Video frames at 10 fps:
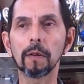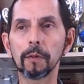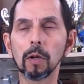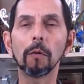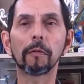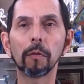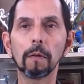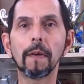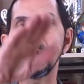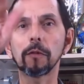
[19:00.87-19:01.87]
And if you go through a
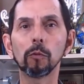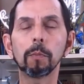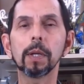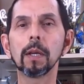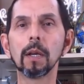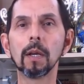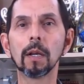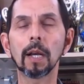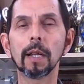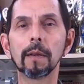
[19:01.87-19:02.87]
fast whoopy
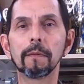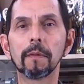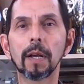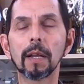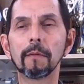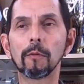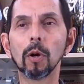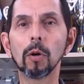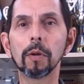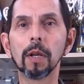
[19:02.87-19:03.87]
kind of
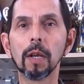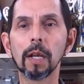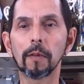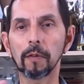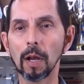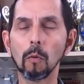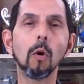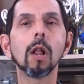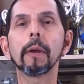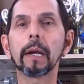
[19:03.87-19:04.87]
road, it's not
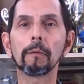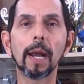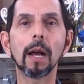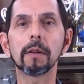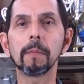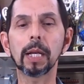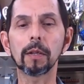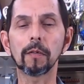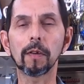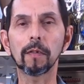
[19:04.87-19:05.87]
walling around and making
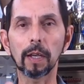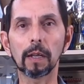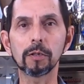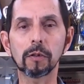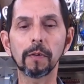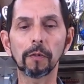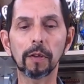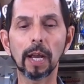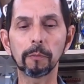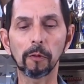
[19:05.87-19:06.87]
you seasick. It just feels
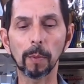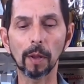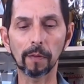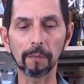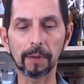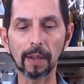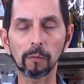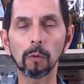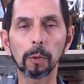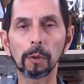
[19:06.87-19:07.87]
tight and responsive. That's
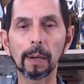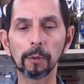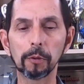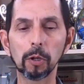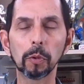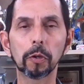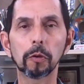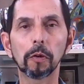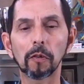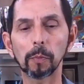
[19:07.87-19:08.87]
what we were able to do with the
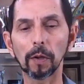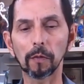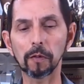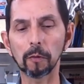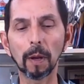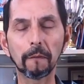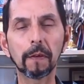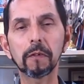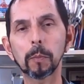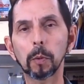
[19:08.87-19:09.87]
touring springs. So these are about
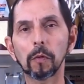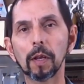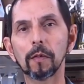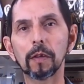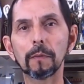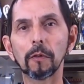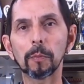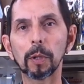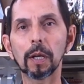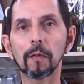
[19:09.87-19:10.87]
50% stiffer
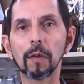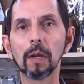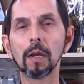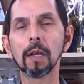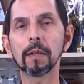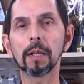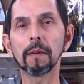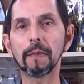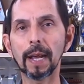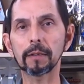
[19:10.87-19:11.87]
springs than the
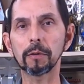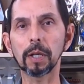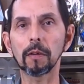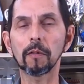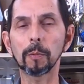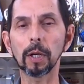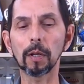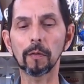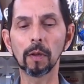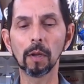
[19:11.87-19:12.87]
factory
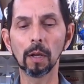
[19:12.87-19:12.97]
springs.